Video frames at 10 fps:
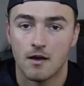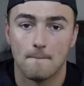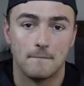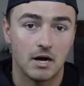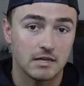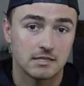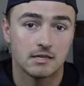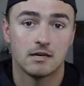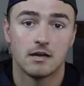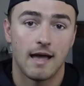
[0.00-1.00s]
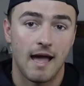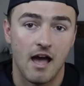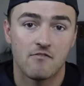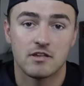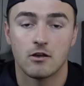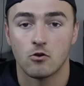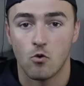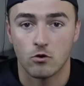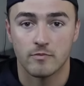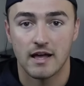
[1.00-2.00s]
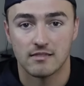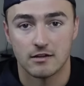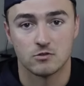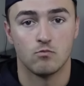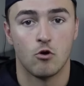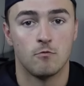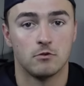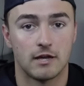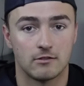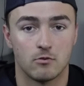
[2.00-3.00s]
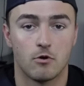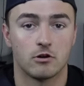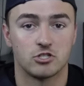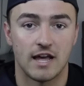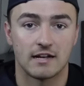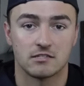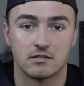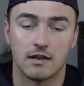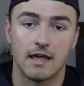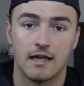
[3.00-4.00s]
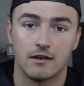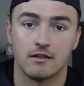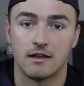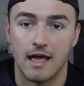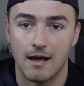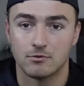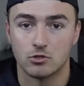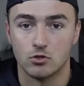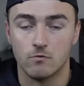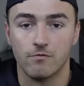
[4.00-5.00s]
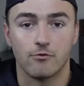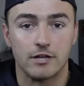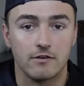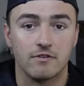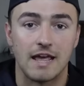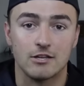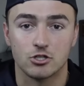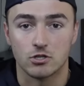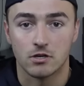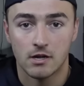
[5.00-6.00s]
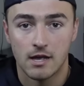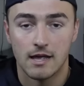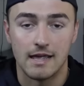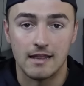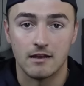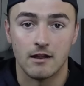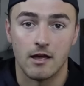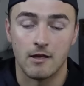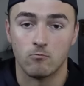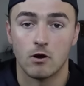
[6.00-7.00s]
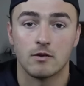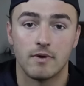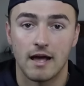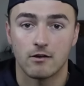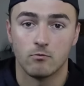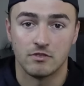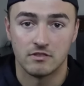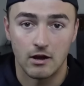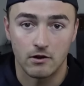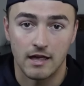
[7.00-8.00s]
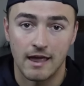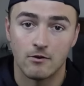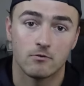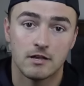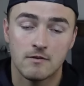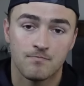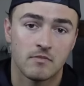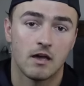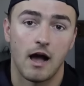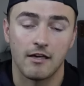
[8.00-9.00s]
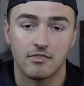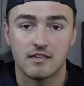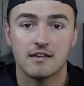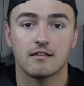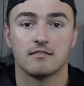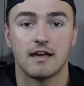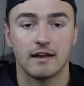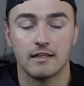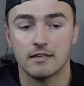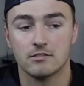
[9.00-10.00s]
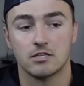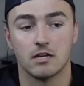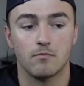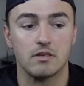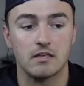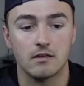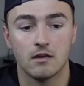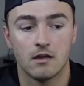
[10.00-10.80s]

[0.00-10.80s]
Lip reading: But having a quarterback that is mobile like Lamar Jackson and an absolute freak of nature in a running back with Derrick Henry, I think that is going to be